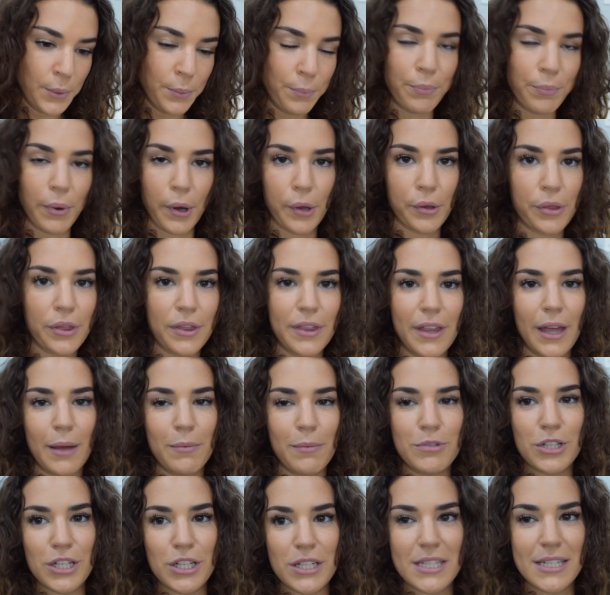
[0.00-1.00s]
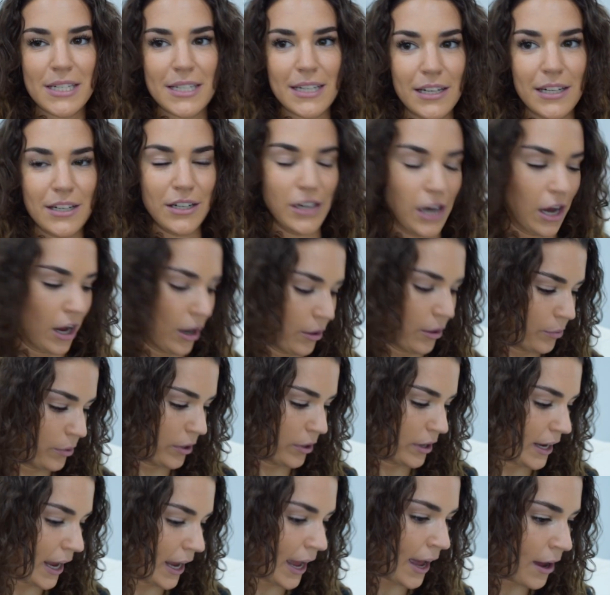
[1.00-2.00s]
Both of them just did not
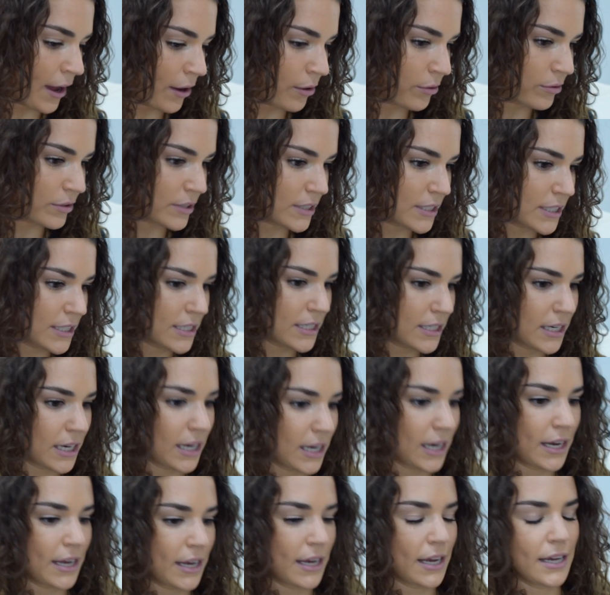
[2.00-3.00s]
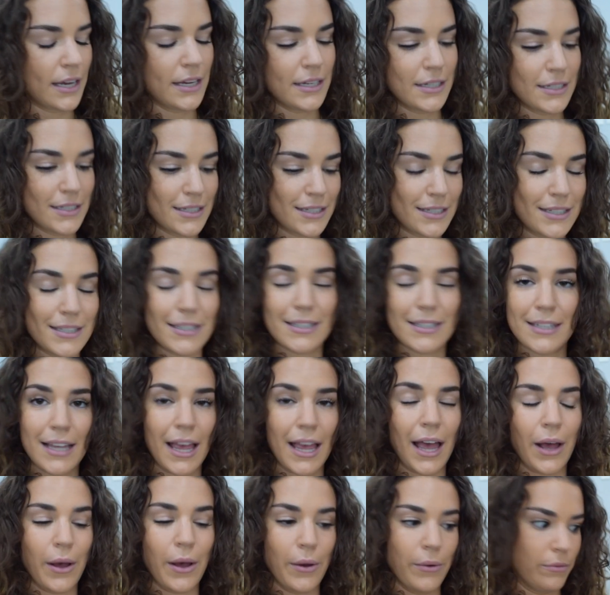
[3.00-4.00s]
work out,
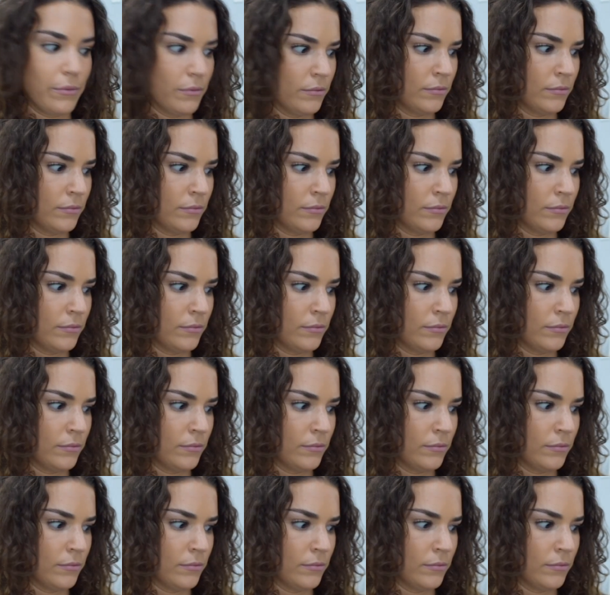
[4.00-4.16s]
so